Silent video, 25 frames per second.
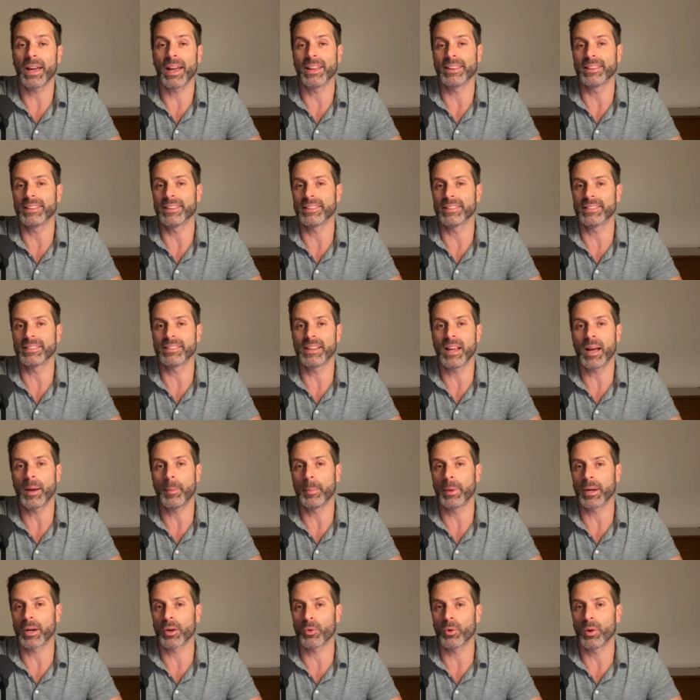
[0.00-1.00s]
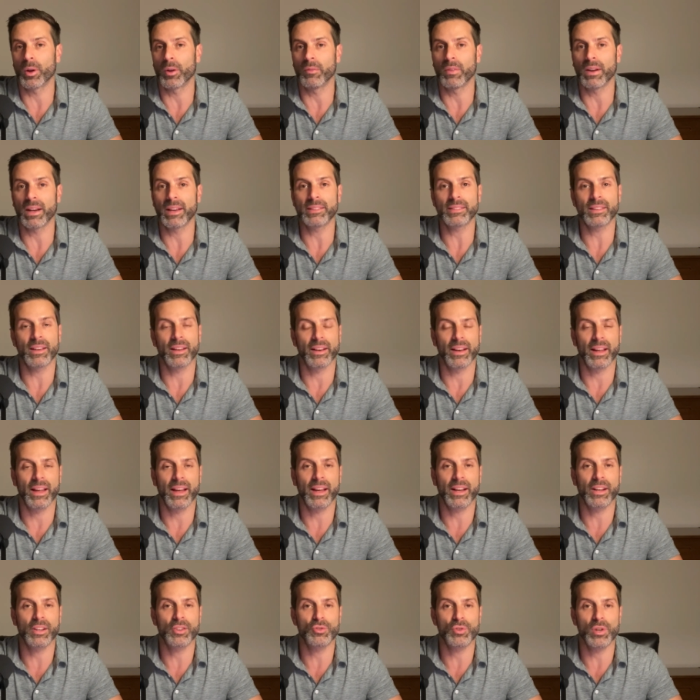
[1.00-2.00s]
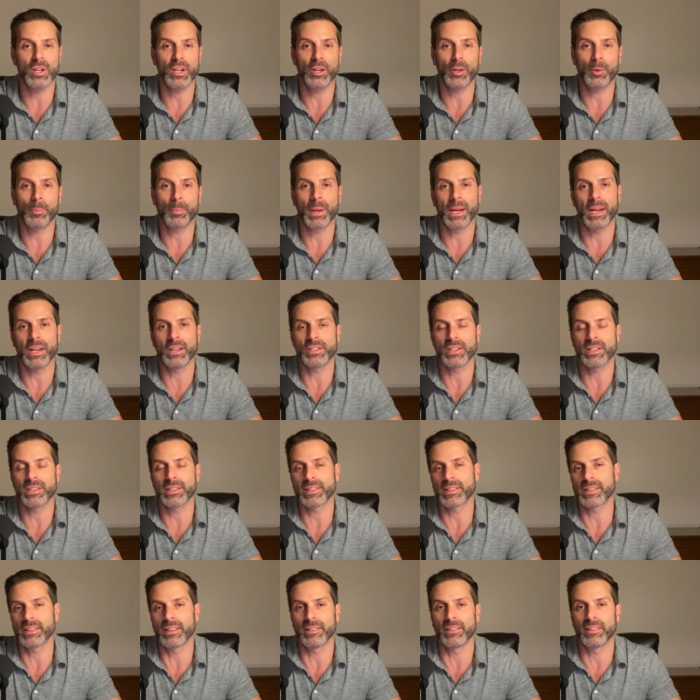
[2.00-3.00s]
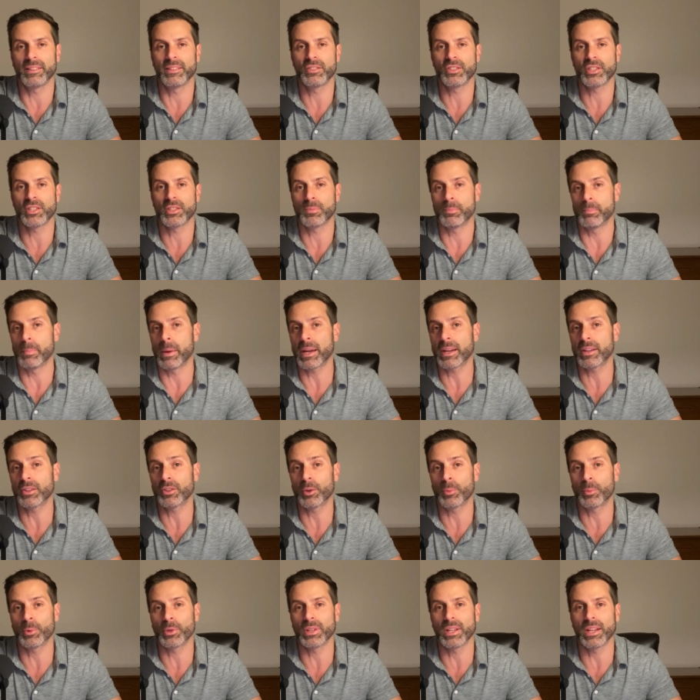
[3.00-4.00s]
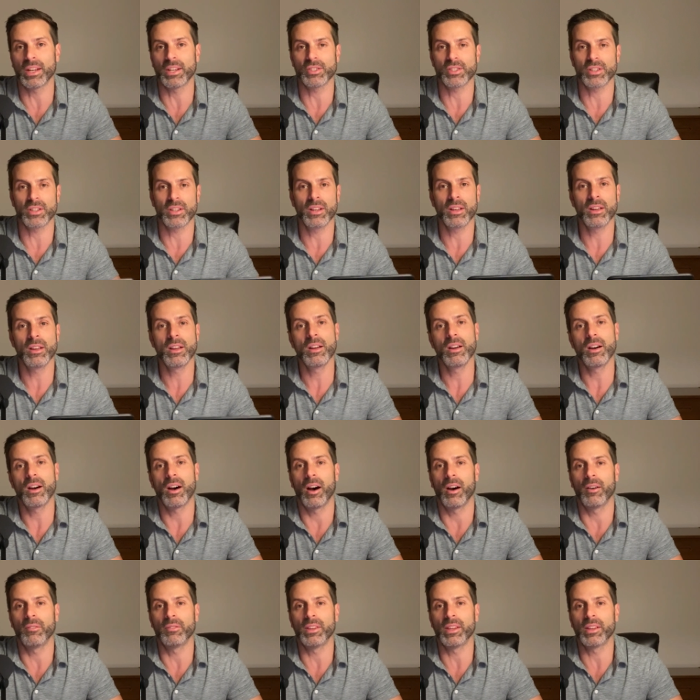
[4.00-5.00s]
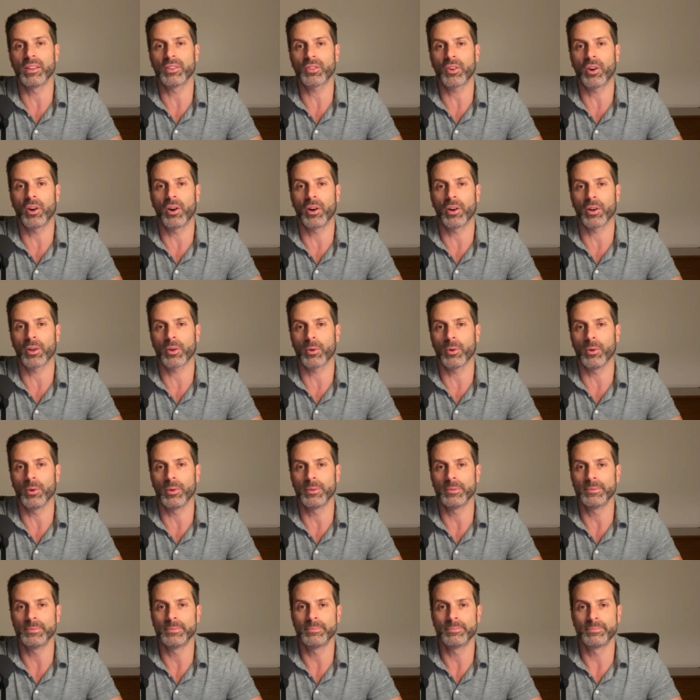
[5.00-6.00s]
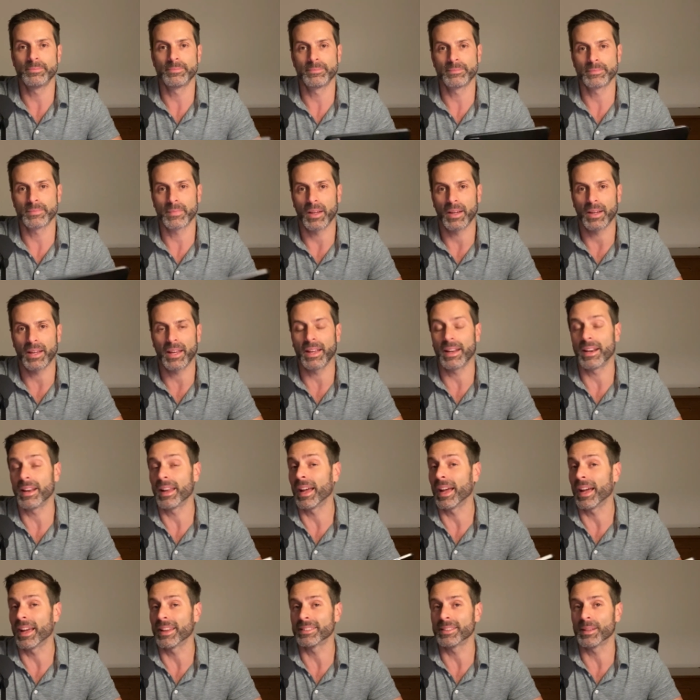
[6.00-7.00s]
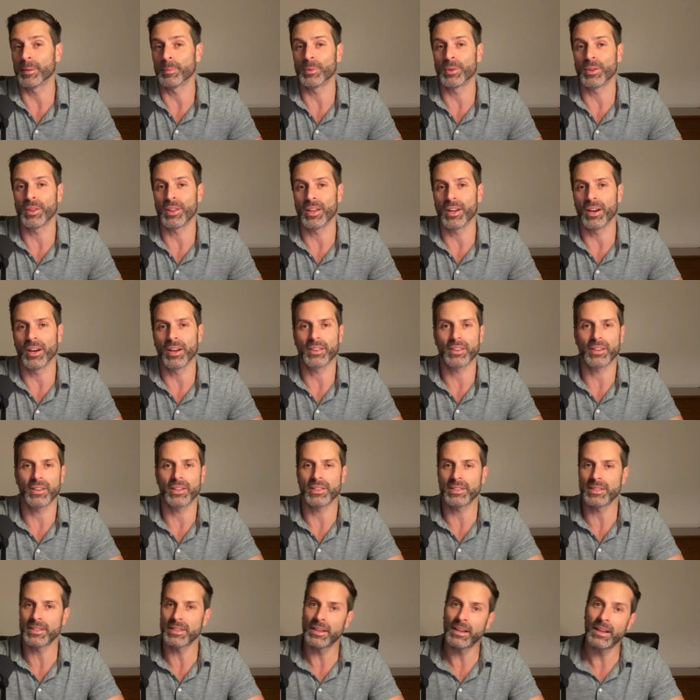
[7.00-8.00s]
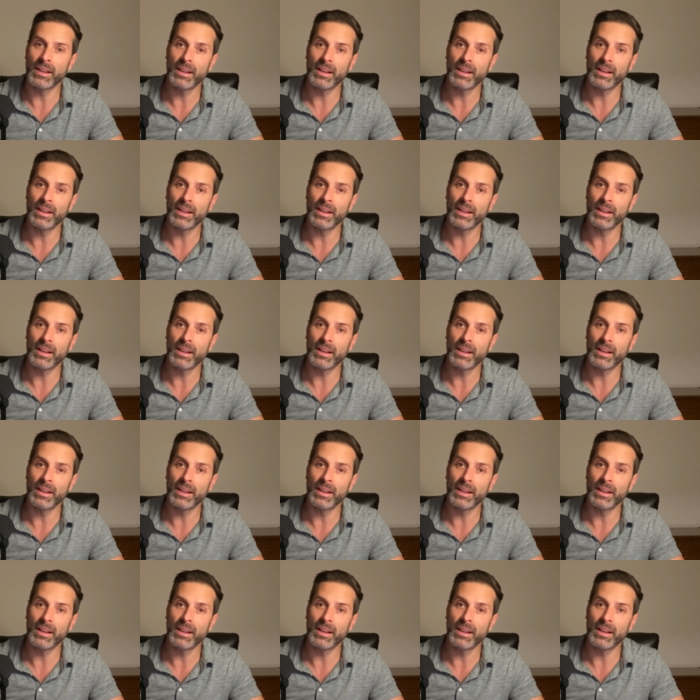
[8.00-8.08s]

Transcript: and this is not medical advice on how to treat your patients. This is just my interpretation of this article. Again, hat tip to the authors